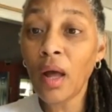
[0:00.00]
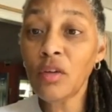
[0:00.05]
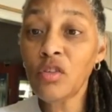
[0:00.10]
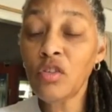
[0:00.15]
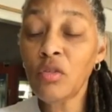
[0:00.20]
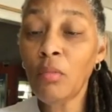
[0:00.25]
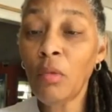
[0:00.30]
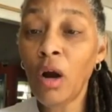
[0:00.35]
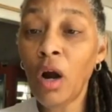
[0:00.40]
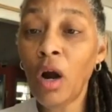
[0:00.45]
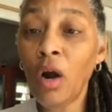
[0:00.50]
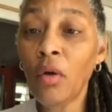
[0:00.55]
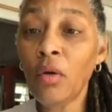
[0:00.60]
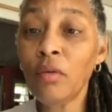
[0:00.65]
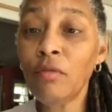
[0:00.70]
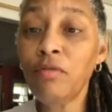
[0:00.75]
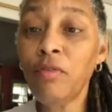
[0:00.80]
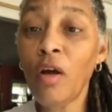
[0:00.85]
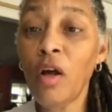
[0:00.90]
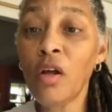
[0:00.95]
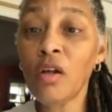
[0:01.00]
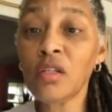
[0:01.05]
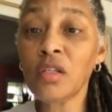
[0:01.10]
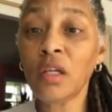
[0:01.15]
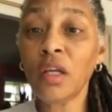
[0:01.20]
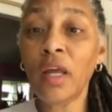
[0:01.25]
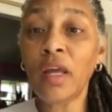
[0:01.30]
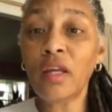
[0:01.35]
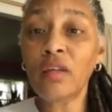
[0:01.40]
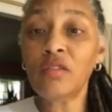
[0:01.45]
Tomorrow in Falls
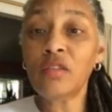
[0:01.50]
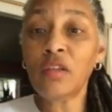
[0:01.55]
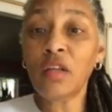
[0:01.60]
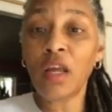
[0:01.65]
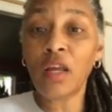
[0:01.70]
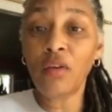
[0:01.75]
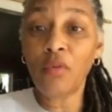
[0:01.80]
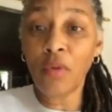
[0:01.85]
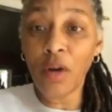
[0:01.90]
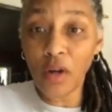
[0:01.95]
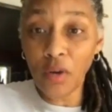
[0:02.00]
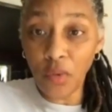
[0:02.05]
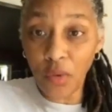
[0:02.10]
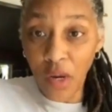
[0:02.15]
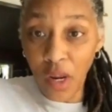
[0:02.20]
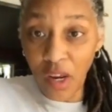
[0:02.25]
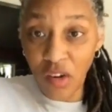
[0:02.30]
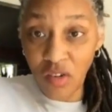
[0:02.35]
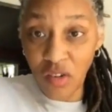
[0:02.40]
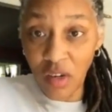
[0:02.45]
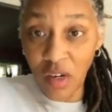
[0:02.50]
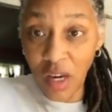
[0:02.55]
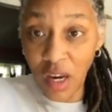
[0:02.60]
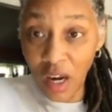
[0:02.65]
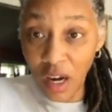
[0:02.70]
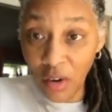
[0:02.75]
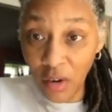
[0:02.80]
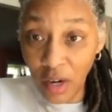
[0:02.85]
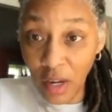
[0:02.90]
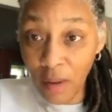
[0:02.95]
Lake State Recreation
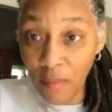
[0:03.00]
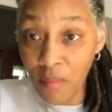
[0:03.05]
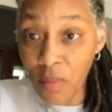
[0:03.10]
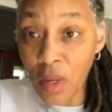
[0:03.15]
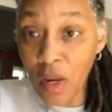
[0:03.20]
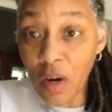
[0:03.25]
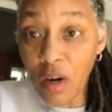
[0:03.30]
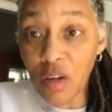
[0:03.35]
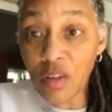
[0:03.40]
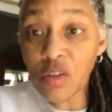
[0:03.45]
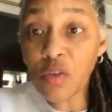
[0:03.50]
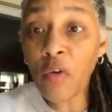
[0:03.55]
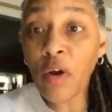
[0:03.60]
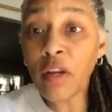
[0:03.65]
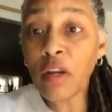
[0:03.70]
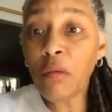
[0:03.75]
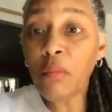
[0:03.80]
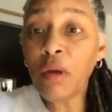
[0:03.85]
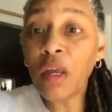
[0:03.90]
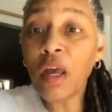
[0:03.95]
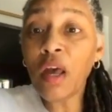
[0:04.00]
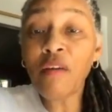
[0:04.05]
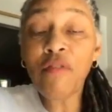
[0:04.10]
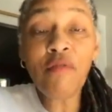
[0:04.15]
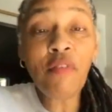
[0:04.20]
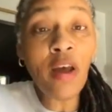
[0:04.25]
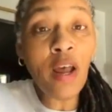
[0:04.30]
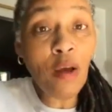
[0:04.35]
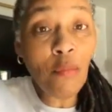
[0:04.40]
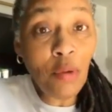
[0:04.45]
Area, it's going to be a
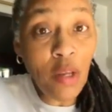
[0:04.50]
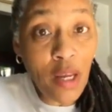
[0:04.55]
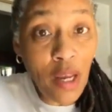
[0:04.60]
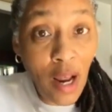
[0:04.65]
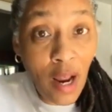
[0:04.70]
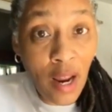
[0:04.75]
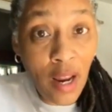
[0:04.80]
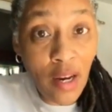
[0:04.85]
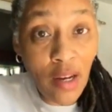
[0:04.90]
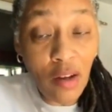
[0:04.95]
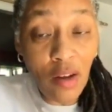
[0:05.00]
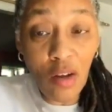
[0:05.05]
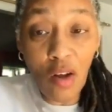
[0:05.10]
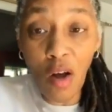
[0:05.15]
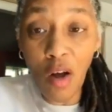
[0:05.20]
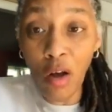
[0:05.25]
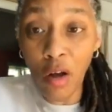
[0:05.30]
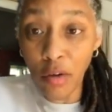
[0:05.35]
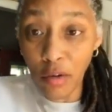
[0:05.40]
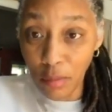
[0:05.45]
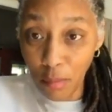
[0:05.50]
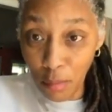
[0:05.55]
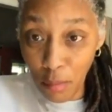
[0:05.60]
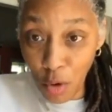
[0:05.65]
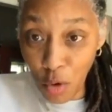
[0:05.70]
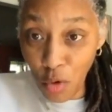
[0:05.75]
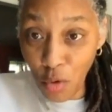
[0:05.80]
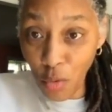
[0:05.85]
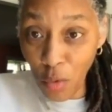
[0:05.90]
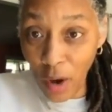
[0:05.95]
family hike called
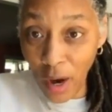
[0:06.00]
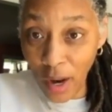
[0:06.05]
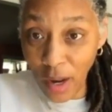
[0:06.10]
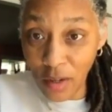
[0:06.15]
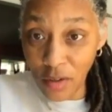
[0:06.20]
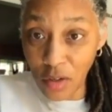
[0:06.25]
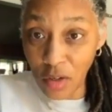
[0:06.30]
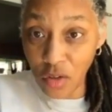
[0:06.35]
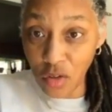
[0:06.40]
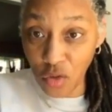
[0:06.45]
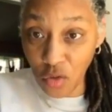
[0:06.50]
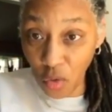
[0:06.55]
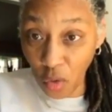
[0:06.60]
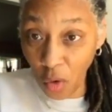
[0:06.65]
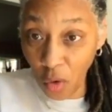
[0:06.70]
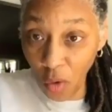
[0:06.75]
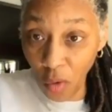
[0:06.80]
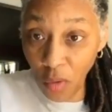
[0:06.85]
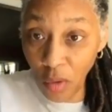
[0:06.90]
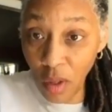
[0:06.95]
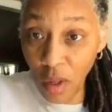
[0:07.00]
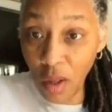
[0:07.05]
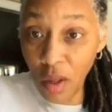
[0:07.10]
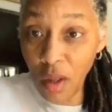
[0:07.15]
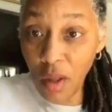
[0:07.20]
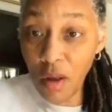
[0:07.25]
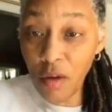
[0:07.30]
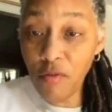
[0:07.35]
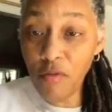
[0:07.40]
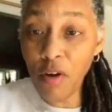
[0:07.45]
Moonrise Stroll
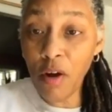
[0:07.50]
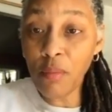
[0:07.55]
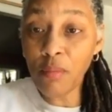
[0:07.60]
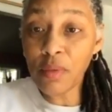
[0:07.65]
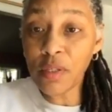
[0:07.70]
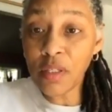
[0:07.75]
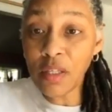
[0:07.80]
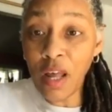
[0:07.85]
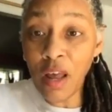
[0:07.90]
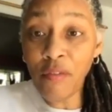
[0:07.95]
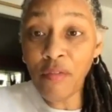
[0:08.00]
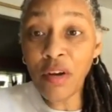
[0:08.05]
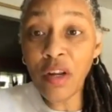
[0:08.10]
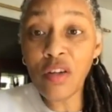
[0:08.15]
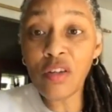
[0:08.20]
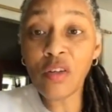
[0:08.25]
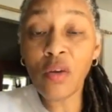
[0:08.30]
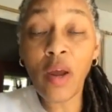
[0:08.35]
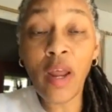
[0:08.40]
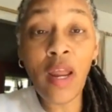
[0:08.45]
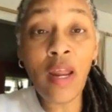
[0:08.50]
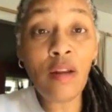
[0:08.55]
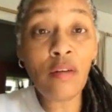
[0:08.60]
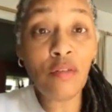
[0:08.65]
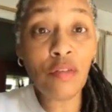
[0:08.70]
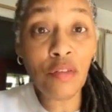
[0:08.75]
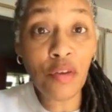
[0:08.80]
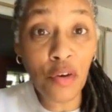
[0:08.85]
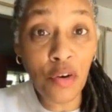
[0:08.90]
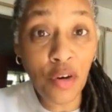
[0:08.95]
from 7 until
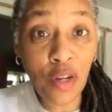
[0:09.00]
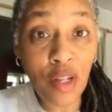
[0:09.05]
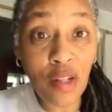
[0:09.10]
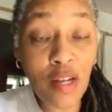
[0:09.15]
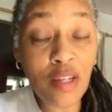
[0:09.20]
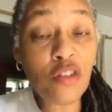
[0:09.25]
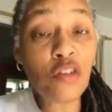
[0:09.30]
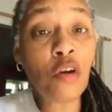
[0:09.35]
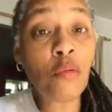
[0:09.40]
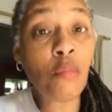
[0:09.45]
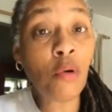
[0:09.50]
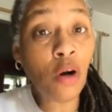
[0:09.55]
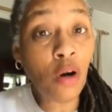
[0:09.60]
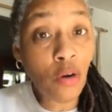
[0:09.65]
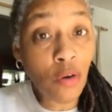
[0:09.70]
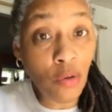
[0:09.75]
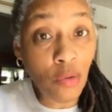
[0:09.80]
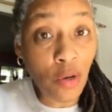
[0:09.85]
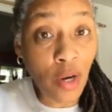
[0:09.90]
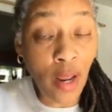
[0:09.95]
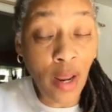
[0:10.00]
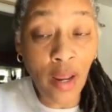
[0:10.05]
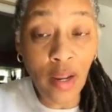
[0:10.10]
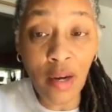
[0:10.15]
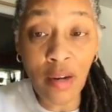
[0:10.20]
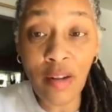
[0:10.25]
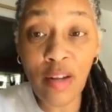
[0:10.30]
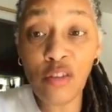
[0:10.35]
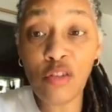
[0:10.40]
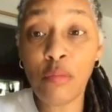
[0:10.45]
8:30. That's tomorrow night,
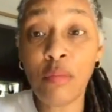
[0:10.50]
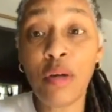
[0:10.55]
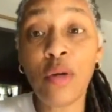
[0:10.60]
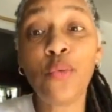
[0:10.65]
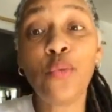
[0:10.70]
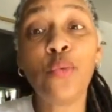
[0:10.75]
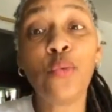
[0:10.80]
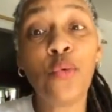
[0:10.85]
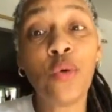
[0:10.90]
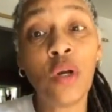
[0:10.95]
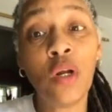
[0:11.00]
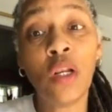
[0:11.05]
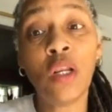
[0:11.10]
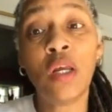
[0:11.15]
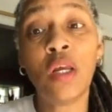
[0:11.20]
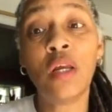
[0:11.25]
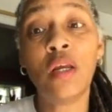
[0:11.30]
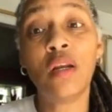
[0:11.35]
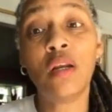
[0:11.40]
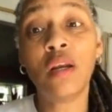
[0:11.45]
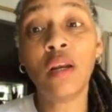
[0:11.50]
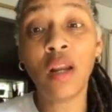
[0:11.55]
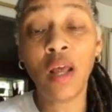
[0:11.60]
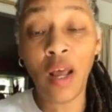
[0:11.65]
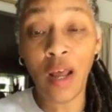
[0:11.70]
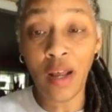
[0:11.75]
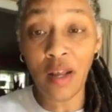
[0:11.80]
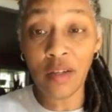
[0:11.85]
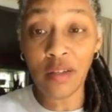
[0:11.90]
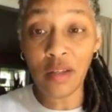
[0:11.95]
and that should be really
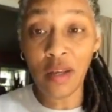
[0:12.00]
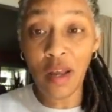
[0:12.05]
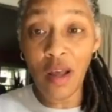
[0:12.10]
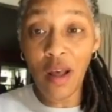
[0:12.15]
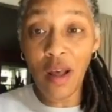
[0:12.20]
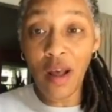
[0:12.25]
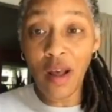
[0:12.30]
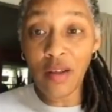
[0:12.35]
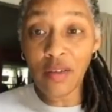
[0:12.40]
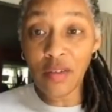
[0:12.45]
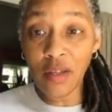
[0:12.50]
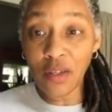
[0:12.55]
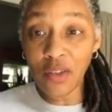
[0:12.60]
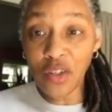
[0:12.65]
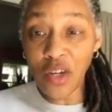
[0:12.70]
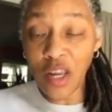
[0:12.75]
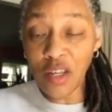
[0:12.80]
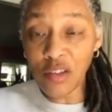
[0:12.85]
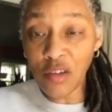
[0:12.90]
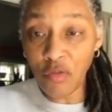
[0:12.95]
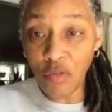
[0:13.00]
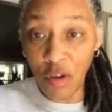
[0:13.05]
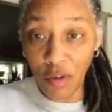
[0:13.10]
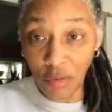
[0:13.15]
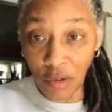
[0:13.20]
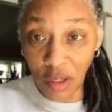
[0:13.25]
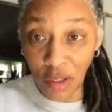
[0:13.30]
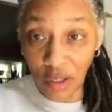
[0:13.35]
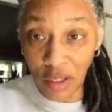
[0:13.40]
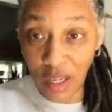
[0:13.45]
nice. I suggest if you have
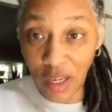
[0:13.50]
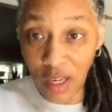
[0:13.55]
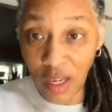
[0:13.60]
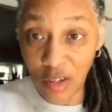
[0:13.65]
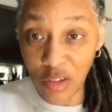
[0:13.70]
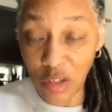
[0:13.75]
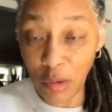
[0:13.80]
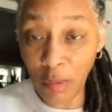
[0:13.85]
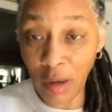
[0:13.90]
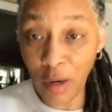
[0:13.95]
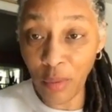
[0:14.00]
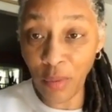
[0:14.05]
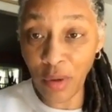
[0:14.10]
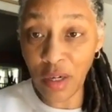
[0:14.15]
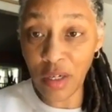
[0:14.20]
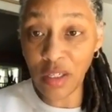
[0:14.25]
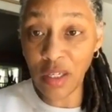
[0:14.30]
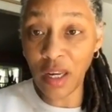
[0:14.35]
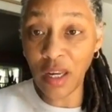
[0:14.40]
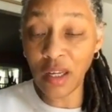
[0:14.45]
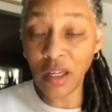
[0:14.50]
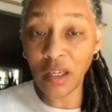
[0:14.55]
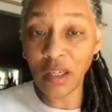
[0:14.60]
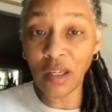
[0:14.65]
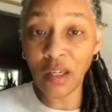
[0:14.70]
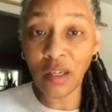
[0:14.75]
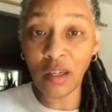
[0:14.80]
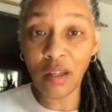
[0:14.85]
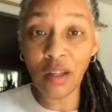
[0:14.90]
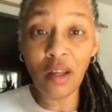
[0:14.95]
little kids, you might want to take a
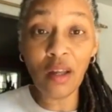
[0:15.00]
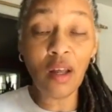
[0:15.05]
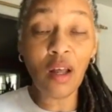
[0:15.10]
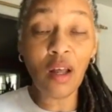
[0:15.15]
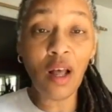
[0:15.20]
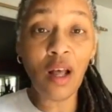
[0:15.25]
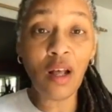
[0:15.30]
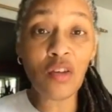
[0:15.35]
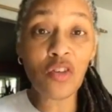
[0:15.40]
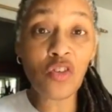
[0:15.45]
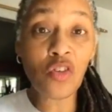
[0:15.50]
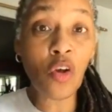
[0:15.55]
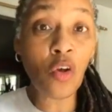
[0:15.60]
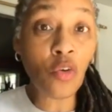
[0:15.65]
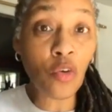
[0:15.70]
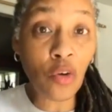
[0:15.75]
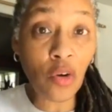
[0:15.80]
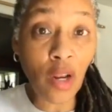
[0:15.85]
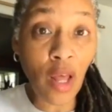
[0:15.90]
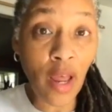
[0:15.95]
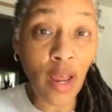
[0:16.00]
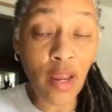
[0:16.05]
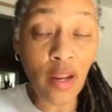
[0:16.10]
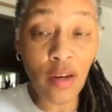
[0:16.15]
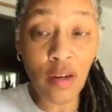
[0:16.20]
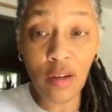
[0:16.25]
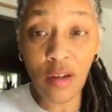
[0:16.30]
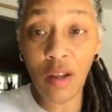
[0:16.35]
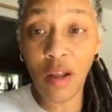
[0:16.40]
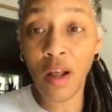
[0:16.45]
little solar light
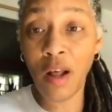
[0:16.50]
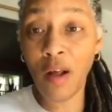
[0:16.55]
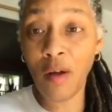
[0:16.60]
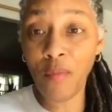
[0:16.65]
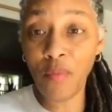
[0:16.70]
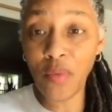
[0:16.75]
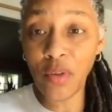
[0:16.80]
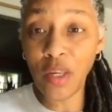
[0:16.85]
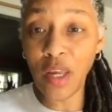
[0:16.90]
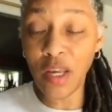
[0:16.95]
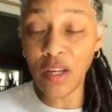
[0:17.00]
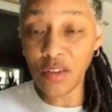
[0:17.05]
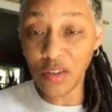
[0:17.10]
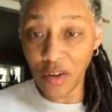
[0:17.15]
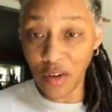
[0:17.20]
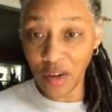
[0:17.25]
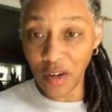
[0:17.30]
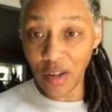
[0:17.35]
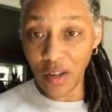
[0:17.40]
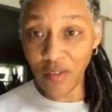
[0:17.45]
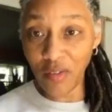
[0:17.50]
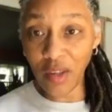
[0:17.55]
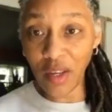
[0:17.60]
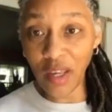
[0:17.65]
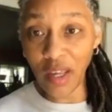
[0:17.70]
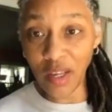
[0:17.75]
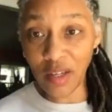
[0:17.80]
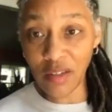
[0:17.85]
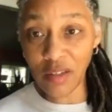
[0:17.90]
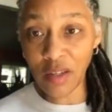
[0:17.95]
in case they
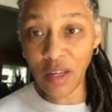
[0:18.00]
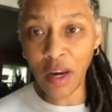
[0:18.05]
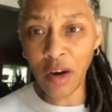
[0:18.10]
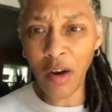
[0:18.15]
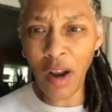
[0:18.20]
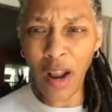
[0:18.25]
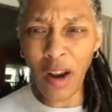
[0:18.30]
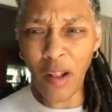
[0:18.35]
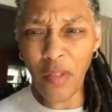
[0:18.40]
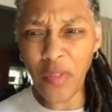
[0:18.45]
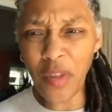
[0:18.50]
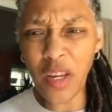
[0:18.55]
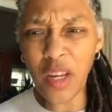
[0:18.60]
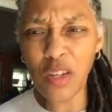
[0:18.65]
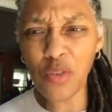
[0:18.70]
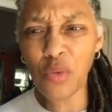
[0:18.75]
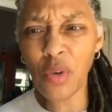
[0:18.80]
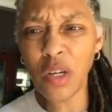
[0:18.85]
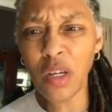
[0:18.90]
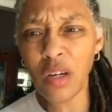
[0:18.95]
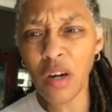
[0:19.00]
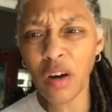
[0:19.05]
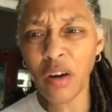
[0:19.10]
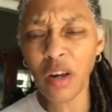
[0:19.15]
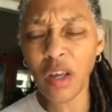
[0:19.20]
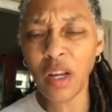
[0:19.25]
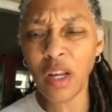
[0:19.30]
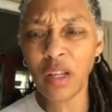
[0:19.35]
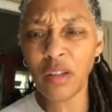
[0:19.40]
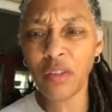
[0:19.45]
get scared. I don't think it's really dark
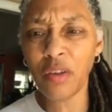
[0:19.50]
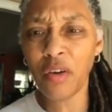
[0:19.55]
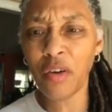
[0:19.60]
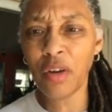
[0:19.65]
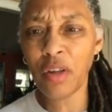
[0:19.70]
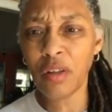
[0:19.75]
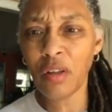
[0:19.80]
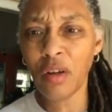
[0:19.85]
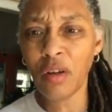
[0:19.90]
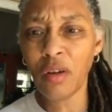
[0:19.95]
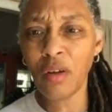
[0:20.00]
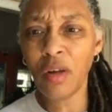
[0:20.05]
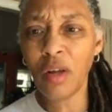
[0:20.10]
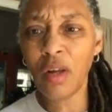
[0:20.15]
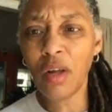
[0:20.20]
at 8:30, though.